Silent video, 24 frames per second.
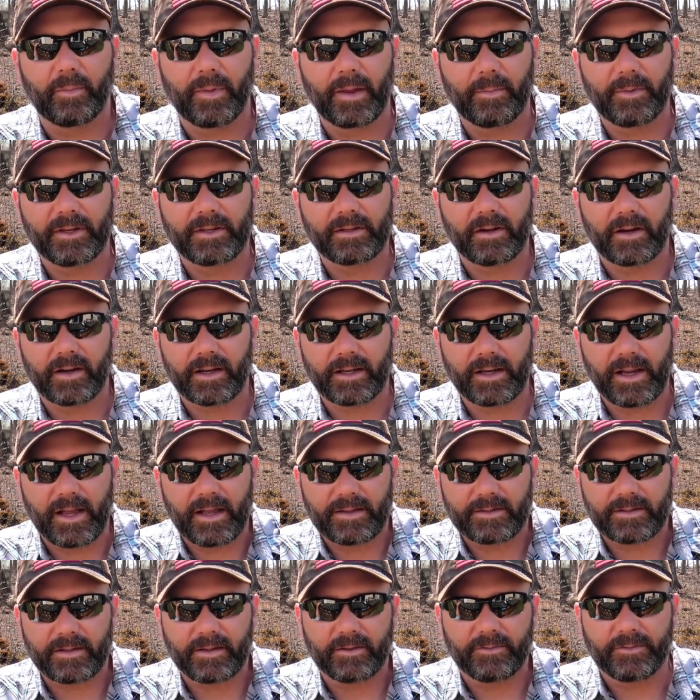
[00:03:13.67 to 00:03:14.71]
maybe Target
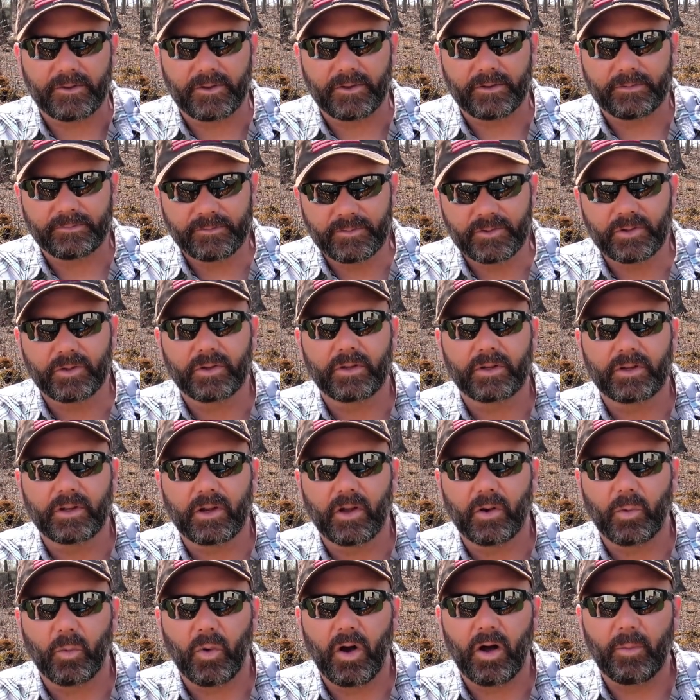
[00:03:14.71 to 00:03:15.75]
has it if you're too good to
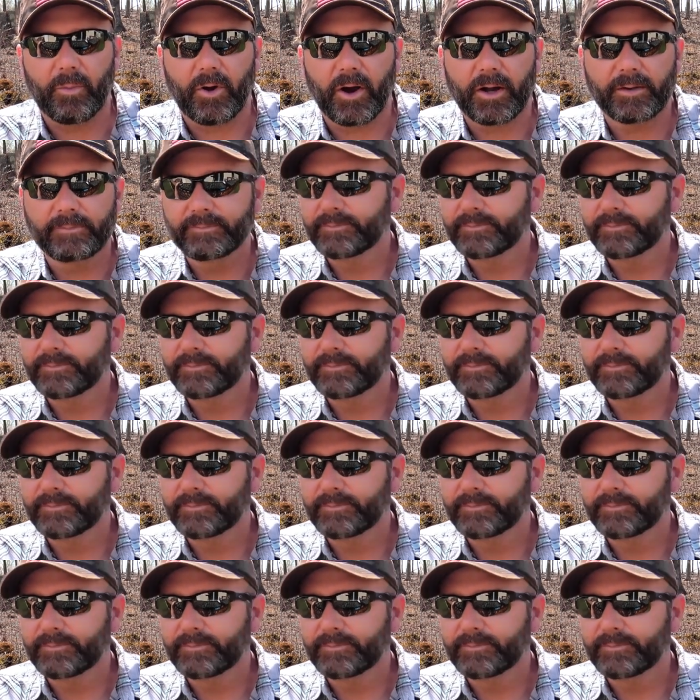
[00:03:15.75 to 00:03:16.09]
go to Walmart.